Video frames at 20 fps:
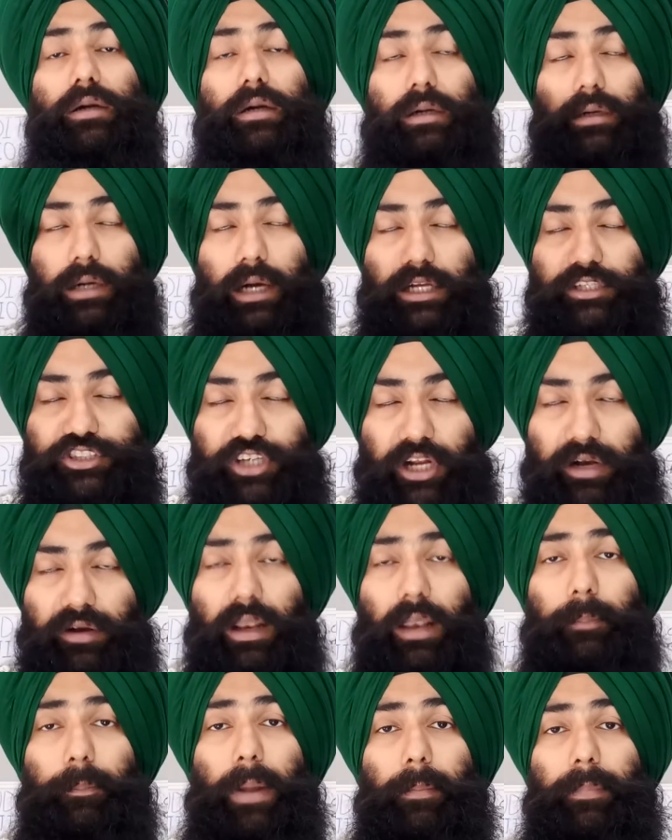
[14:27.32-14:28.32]
a
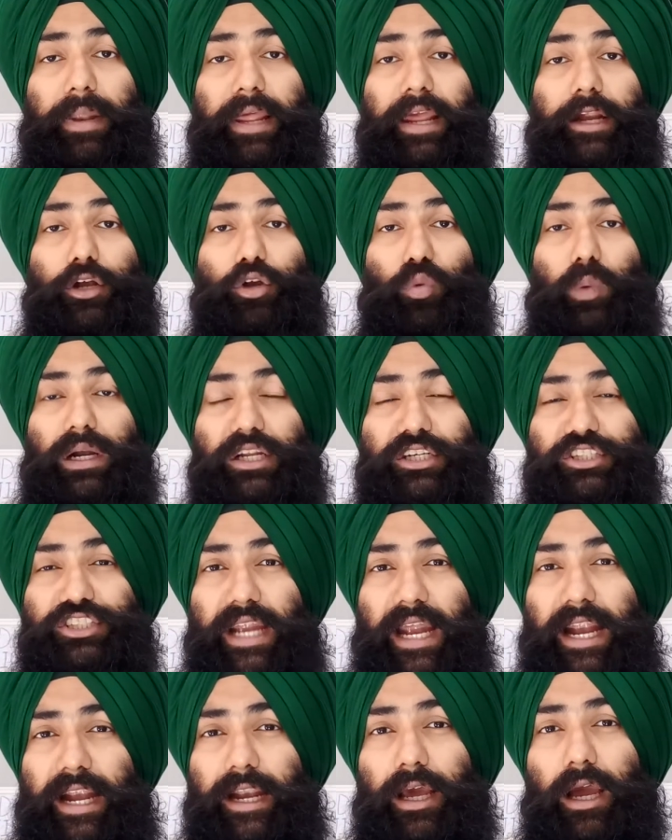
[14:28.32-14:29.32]
general public, to
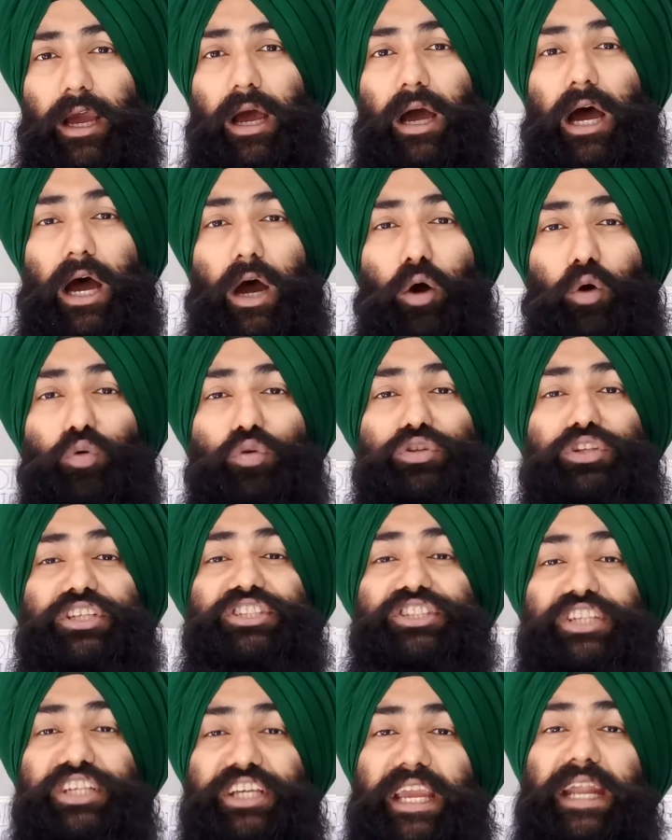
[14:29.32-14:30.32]
understand how the
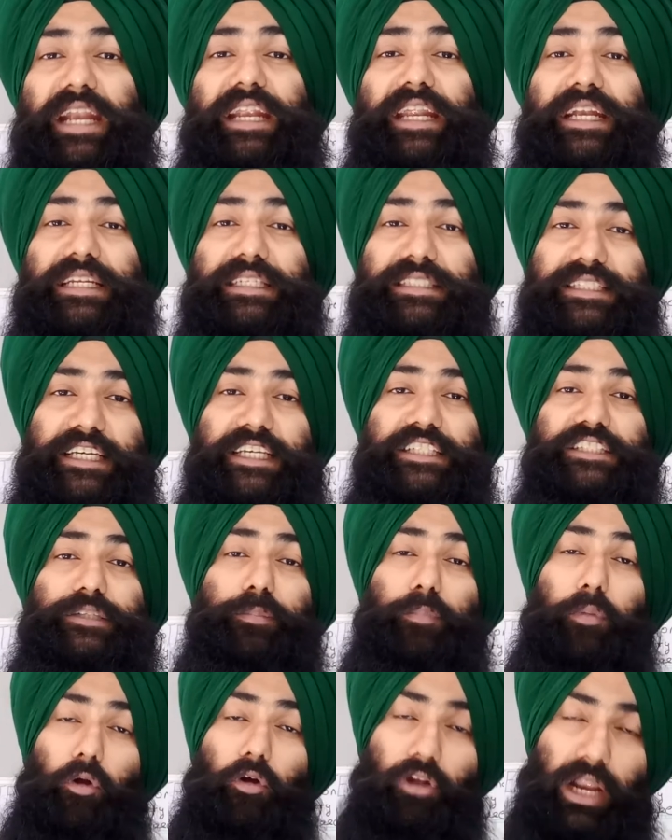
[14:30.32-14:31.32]
CAD disease
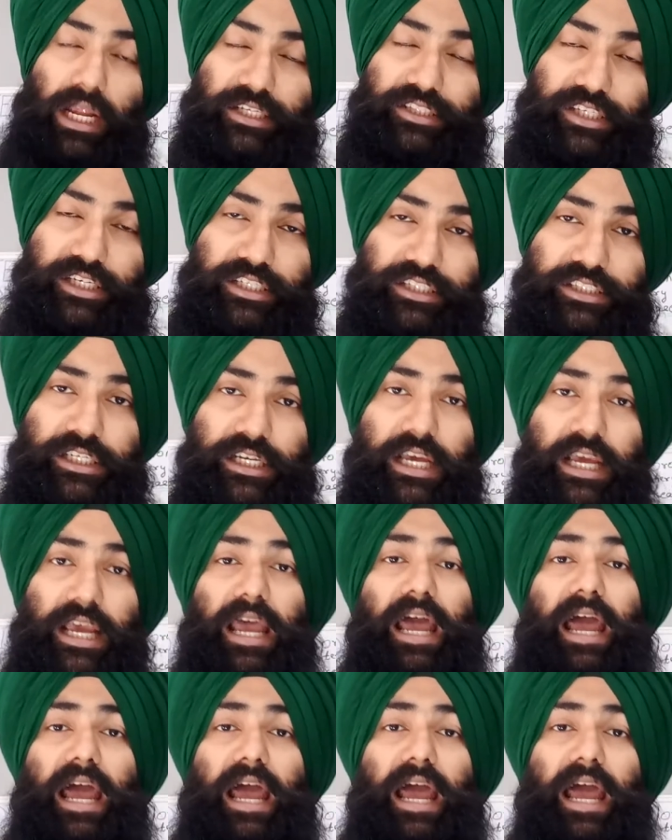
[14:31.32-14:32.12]
progresses.